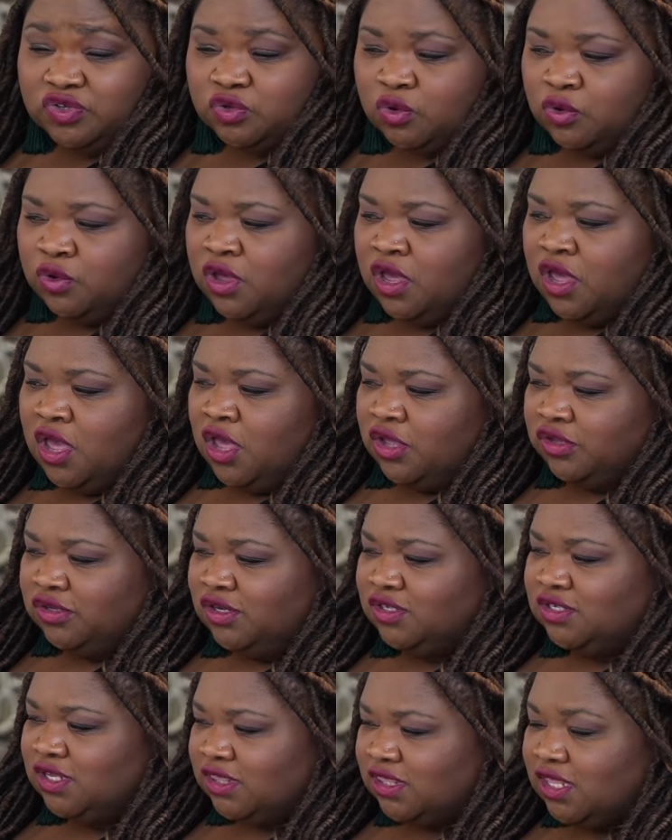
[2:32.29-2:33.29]
So you
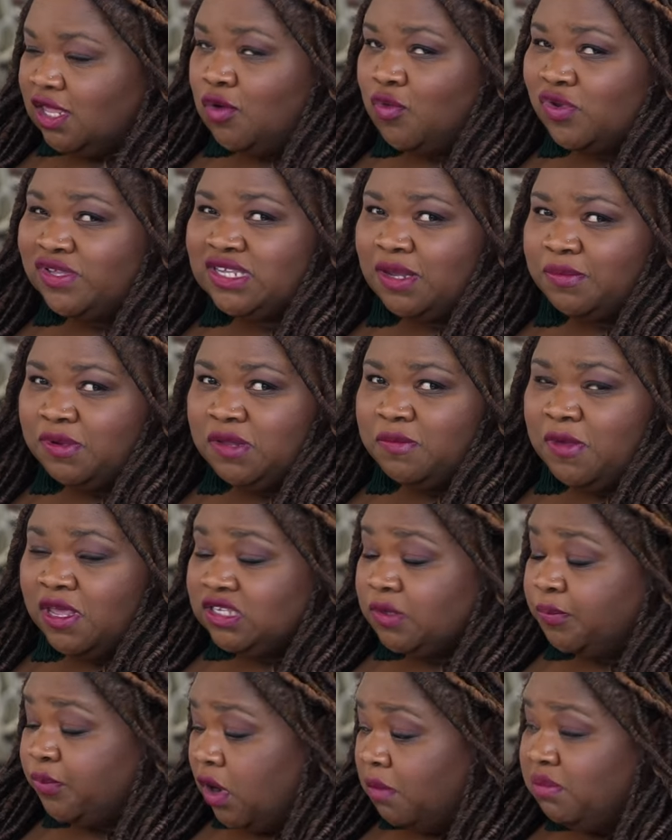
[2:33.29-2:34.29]
need to think, when somebody
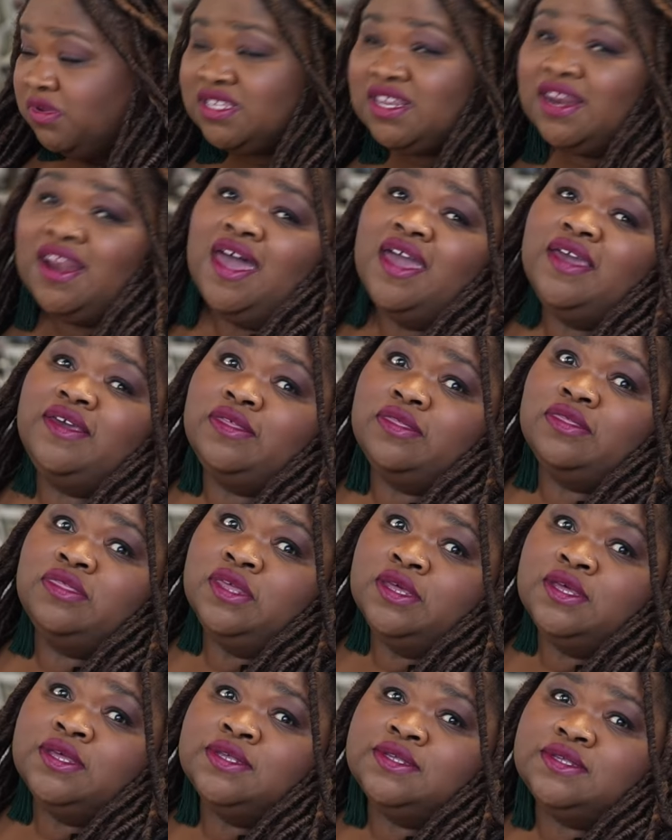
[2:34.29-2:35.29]
makes a promise like
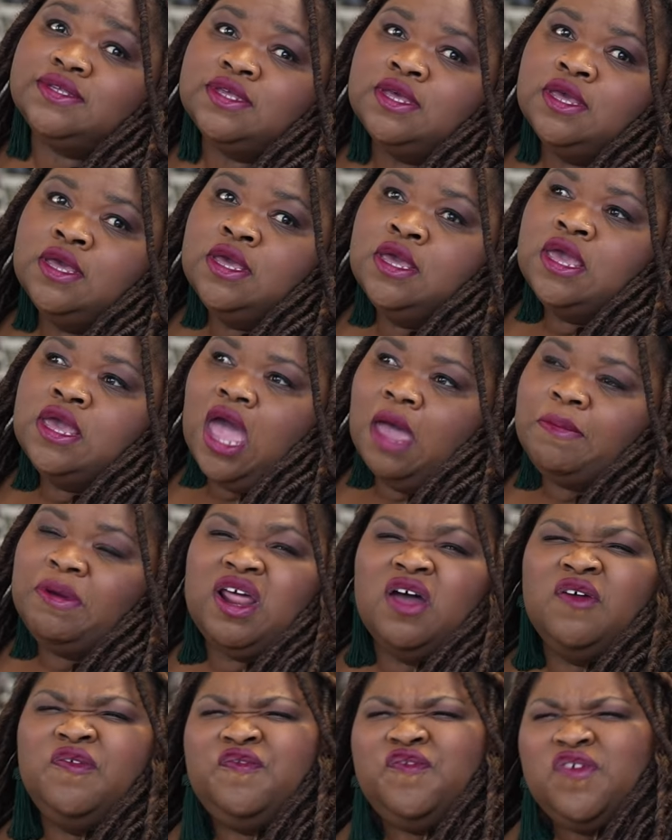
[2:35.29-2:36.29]
this, about
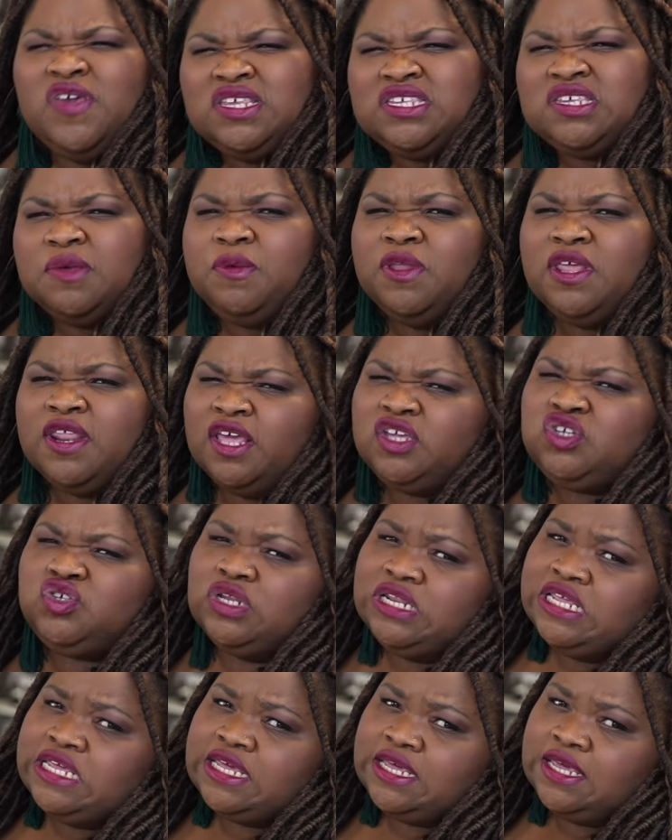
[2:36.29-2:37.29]
how feasible it
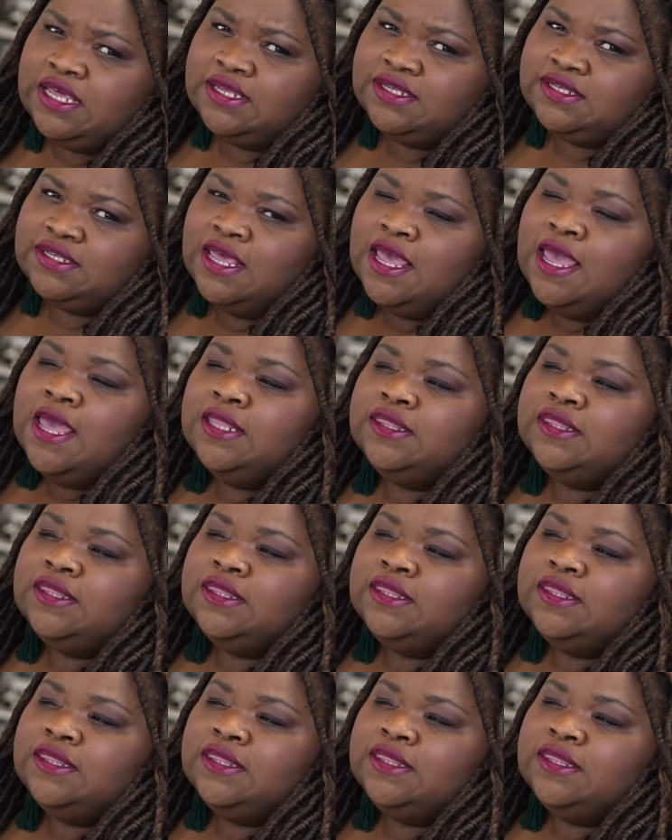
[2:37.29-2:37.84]
actually is.